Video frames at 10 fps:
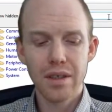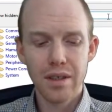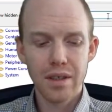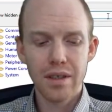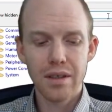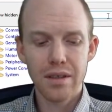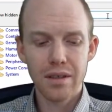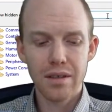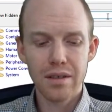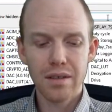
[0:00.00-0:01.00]

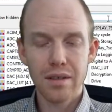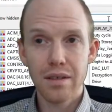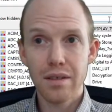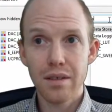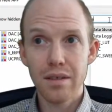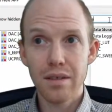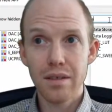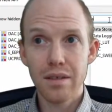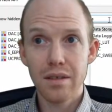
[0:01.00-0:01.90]
Nobody speaks.